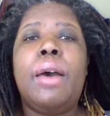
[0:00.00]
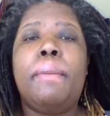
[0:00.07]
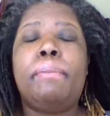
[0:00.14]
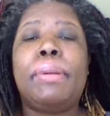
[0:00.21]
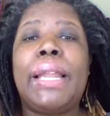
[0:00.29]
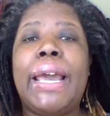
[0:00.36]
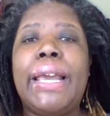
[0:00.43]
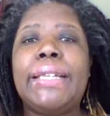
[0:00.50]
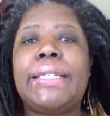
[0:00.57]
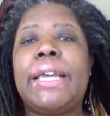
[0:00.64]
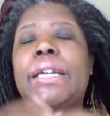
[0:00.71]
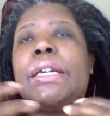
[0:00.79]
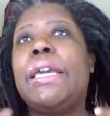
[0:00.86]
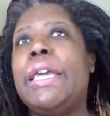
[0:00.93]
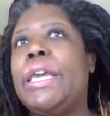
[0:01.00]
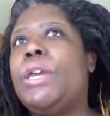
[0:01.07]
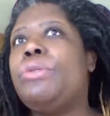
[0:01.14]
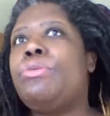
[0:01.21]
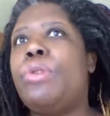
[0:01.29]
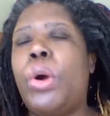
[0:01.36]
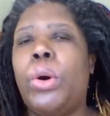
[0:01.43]
plays a key
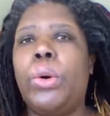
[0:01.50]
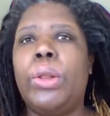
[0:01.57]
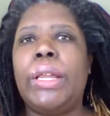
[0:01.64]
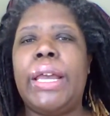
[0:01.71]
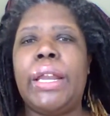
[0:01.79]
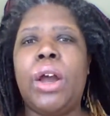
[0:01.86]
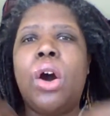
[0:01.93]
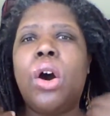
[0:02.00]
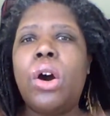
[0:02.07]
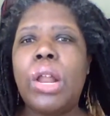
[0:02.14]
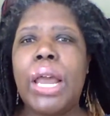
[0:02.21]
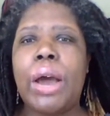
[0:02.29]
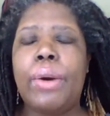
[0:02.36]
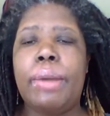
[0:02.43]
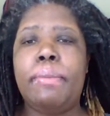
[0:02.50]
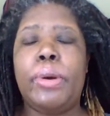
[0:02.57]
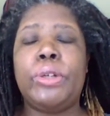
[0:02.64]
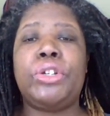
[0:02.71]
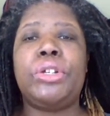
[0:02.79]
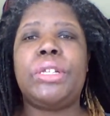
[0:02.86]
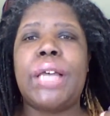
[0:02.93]
role in all our
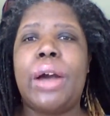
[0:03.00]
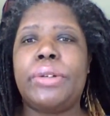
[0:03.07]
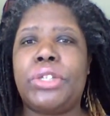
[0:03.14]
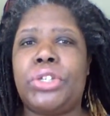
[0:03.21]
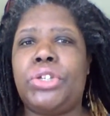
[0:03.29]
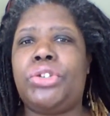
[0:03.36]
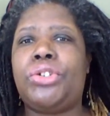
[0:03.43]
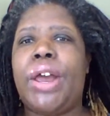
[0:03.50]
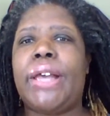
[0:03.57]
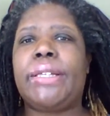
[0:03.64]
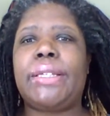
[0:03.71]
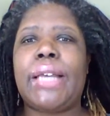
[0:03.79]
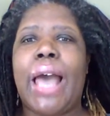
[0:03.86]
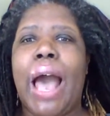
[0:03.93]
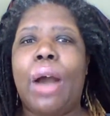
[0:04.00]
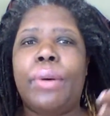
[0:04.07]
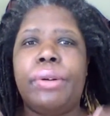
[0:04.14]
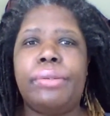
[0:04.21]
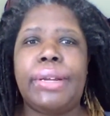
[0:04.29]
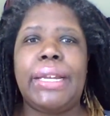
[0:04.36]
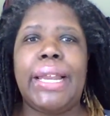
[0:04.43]
emotions, our stress, our
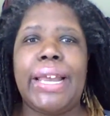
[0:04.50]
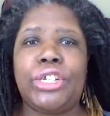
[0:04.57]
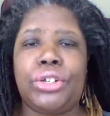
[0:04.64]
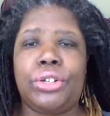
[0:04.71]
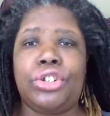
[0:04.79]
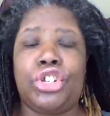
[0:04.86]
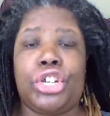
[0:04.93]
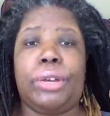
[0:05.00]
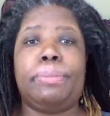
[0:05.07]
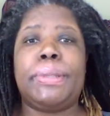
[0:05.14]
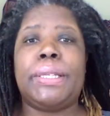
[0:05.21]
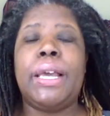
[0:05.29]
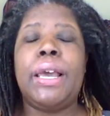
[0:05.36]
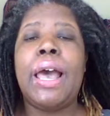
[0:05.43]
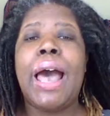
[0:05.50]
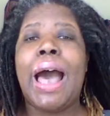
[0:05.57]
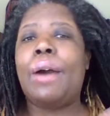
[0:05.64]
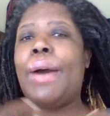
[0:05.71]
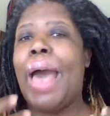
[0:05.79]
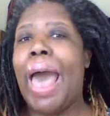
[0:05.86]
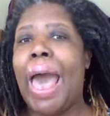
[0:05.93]
relationships,
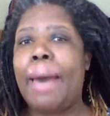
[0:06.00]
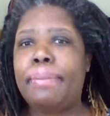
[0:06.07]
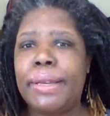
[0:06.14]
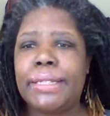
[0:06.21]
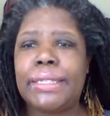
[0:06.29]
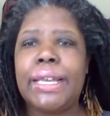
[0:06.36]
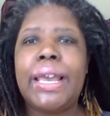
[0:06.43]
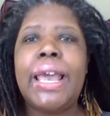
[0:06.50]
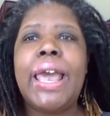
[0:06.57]
our habits,